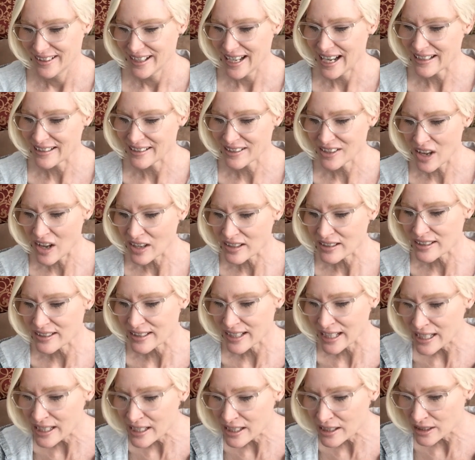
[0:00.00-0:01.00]
It's not
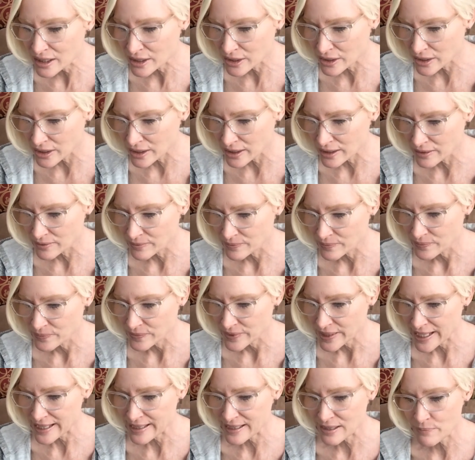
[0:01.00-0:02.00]
singular.
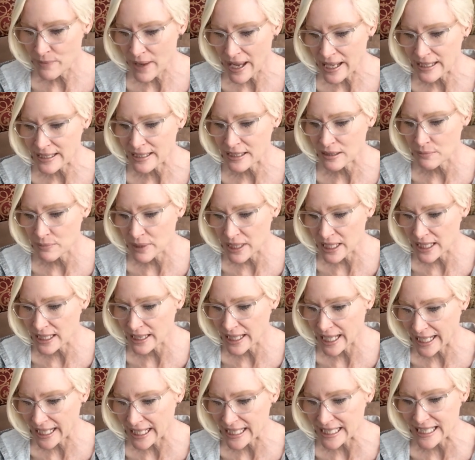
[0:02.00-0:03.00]
It's meant to be
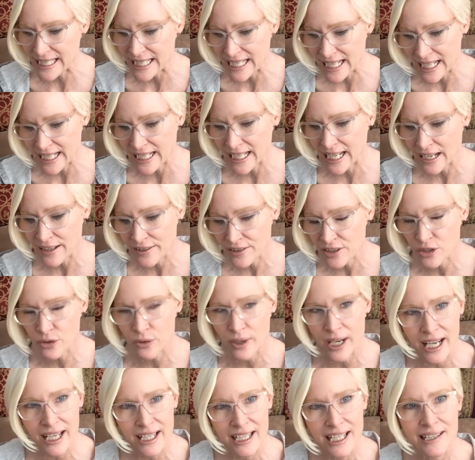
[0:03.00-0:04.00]
like a DNA
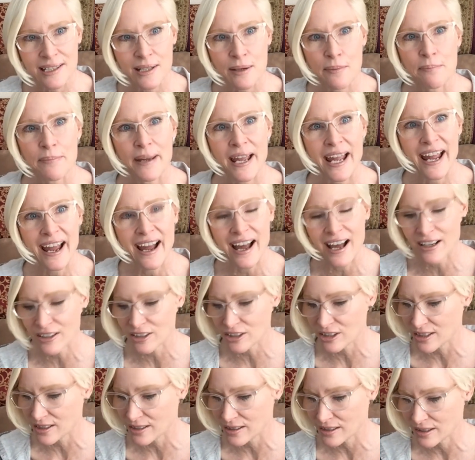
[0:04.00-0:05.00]
strand. It's a
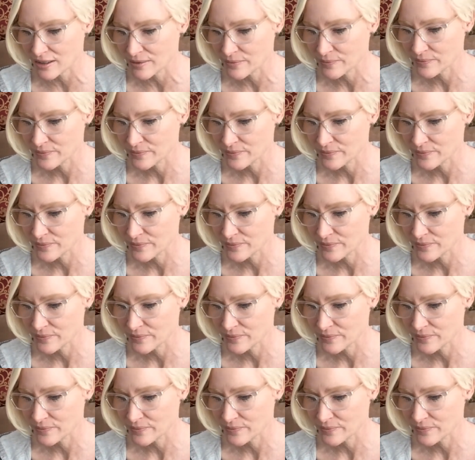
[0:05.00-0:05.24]
pattern.